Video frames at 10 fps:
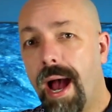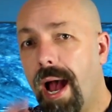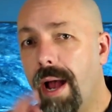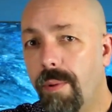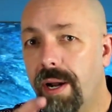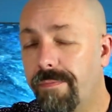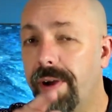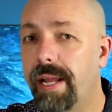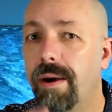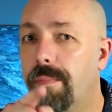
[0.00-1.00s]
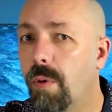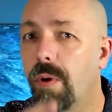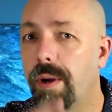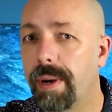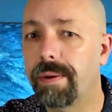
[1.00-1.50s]
I want to find out
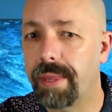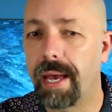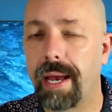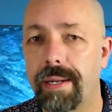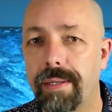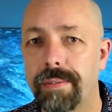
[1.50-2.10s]
more about that?